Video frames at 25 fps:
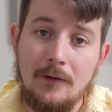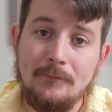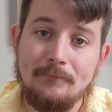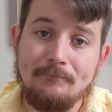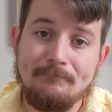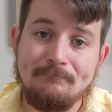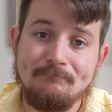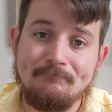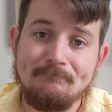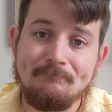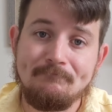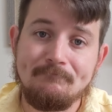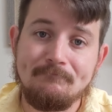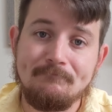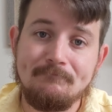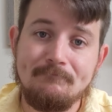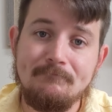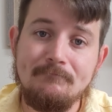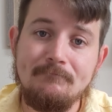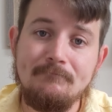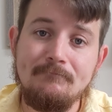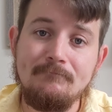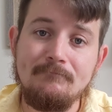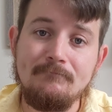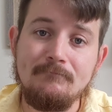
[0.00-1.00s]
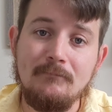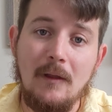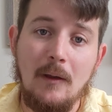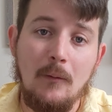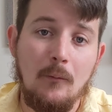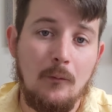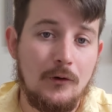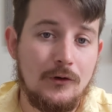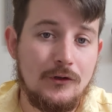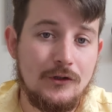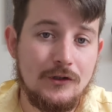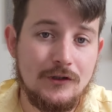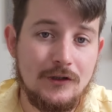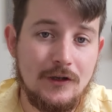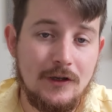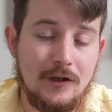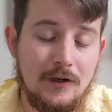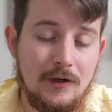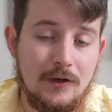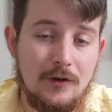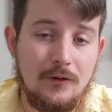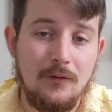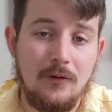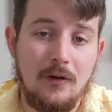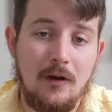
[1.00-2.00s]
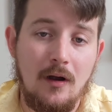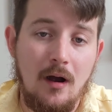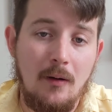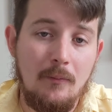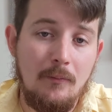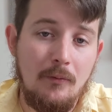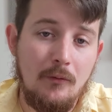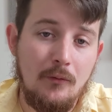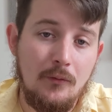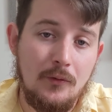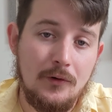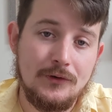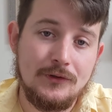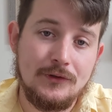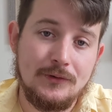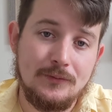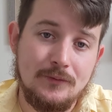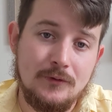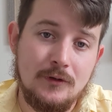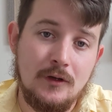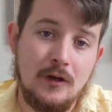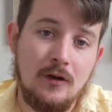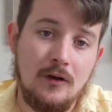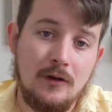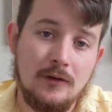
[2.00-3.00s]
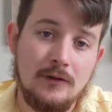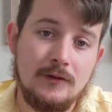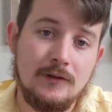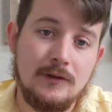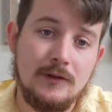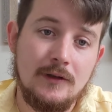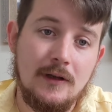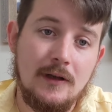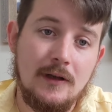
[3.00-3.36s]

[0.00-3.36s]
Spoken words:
And we're just going to do a couple worship songs.